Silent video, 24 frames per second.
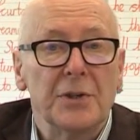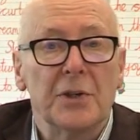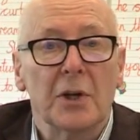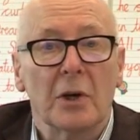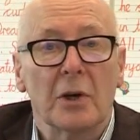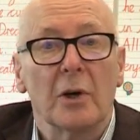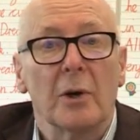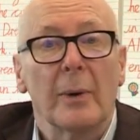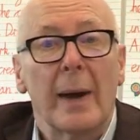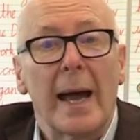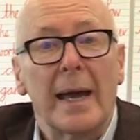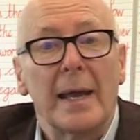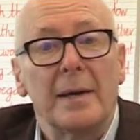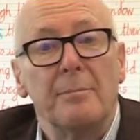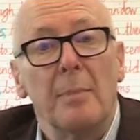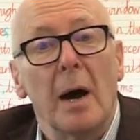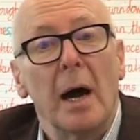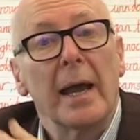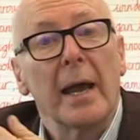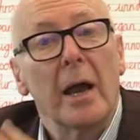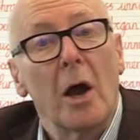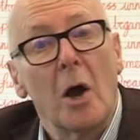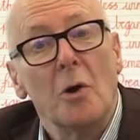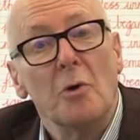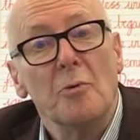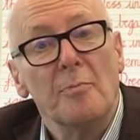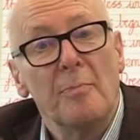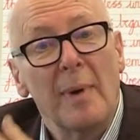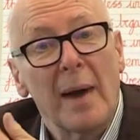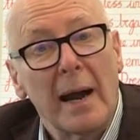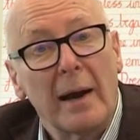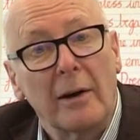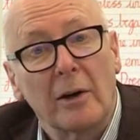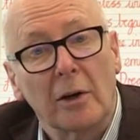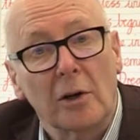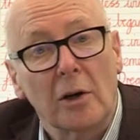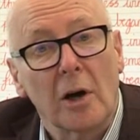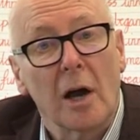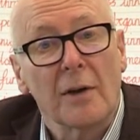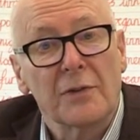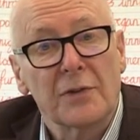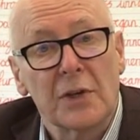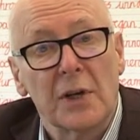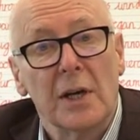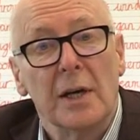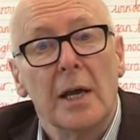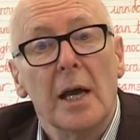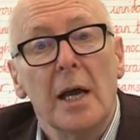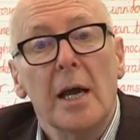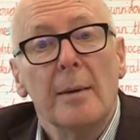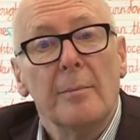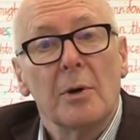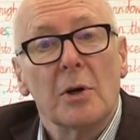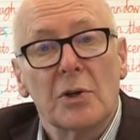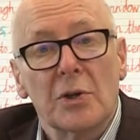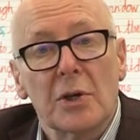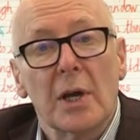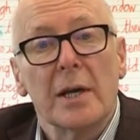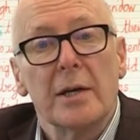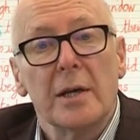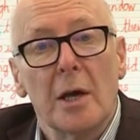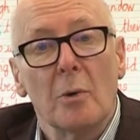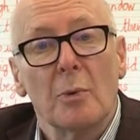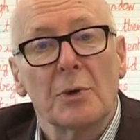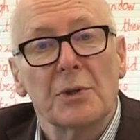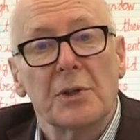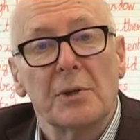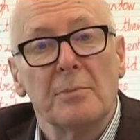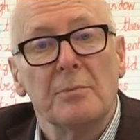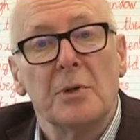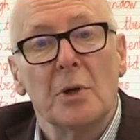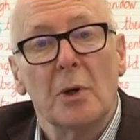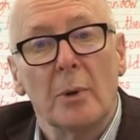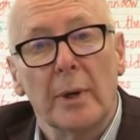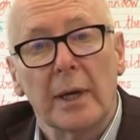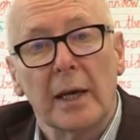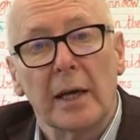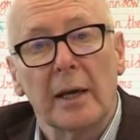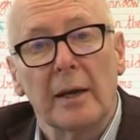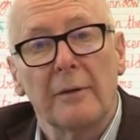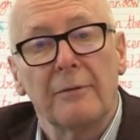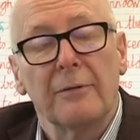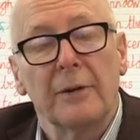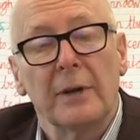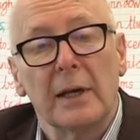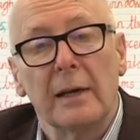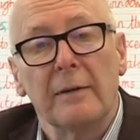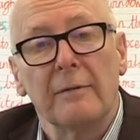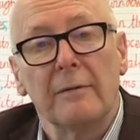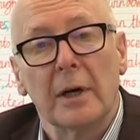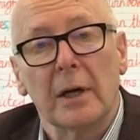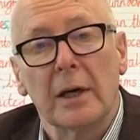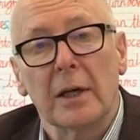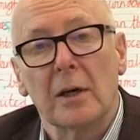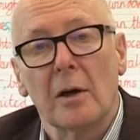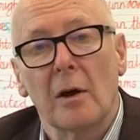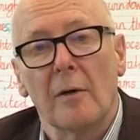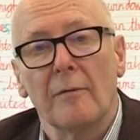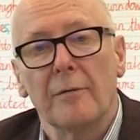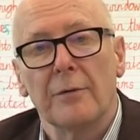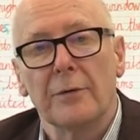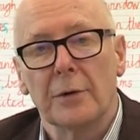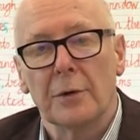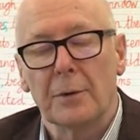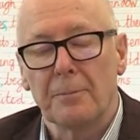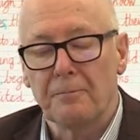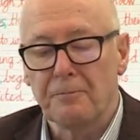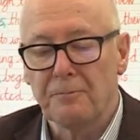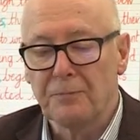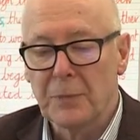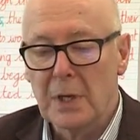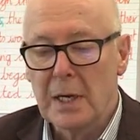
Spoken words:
So I'm going to add my own paragraphs in because I know what I'm doing and I'm feeling very confident.